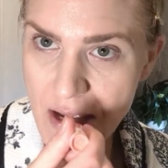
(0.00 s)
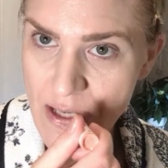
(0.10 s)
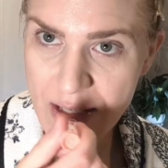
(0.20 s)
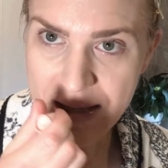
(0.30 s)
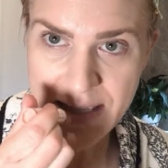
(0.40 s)

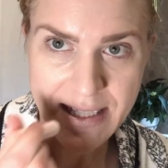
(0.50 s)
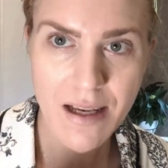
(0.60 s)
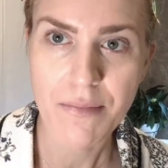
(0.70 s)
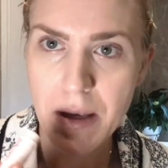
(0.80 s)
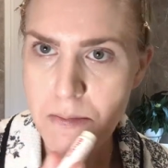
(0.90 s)
So this is
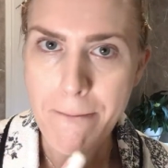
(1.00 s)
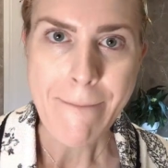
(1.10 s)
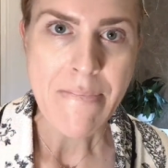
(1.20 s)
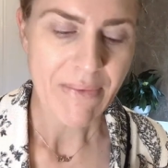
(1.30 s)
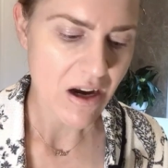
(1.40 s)
something
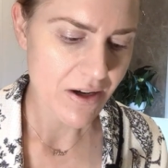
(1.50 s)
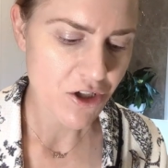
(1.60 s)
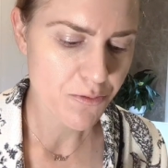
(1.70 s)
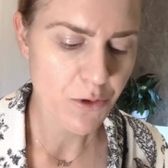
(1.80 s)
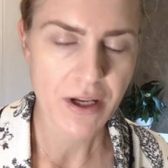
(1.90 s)
I
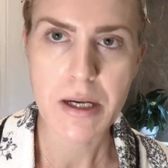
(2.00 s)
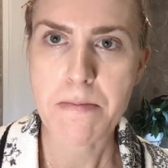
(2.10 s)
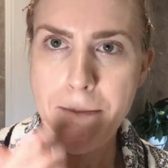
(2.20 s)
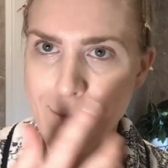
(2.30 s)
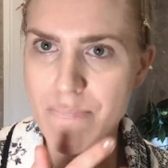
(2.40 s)
just put
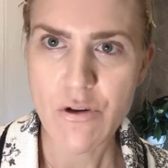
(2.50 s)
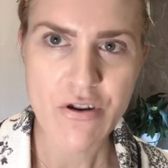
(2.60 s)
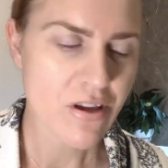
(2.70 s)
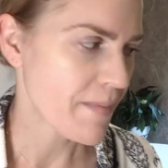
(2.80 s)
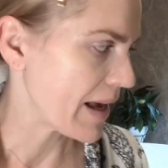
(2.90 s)
in
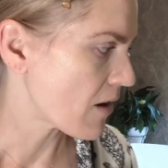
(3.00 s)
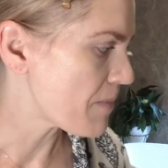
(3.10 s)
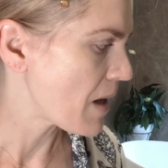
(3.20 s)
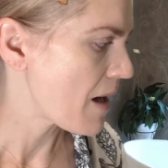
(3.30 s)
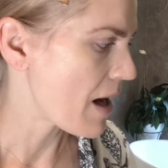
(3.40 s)
during the makeup,